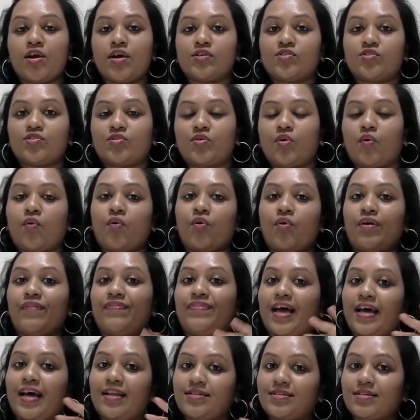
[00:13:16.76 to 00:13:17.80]
So
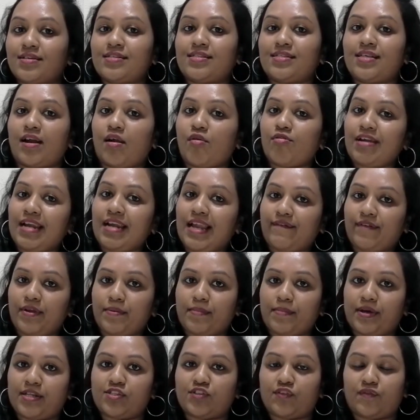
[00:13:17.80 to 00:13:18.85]
that is around
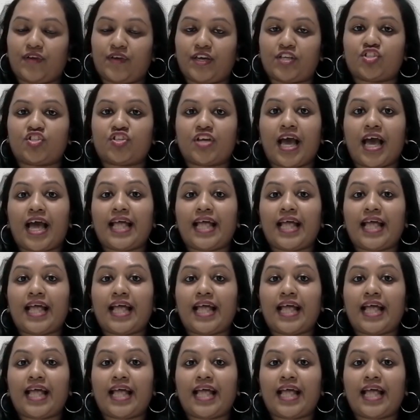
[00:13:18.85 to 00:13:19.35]
11 months of age.